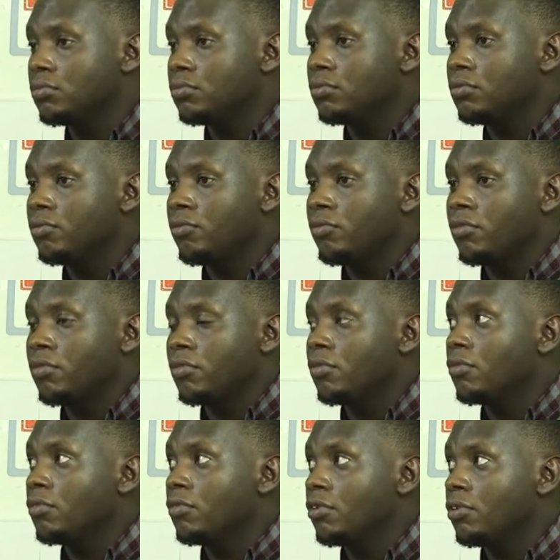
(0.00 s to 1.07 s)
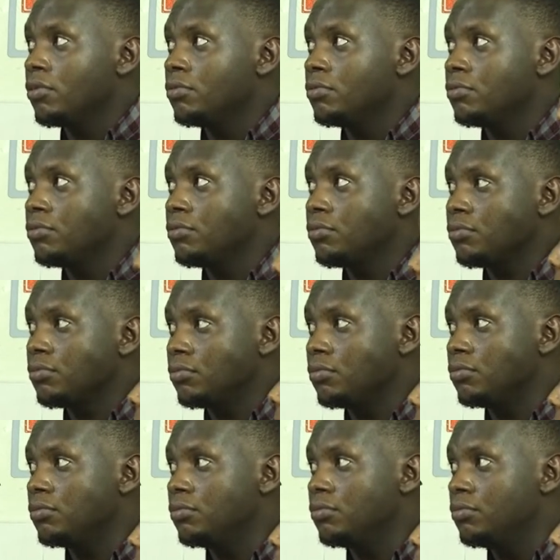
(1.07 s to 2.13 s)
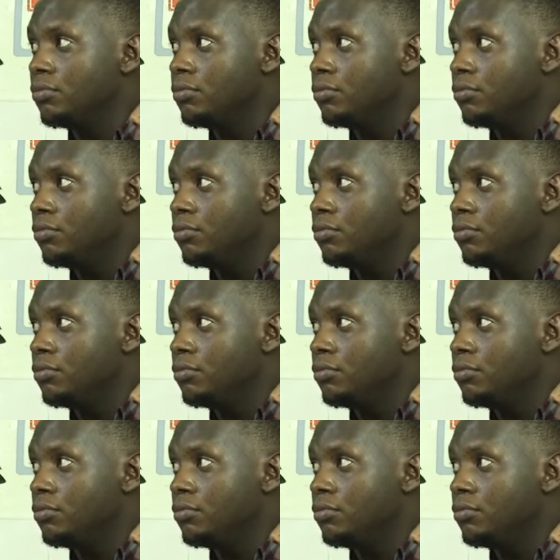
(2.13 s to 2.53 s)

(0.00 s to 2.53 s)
[no speech]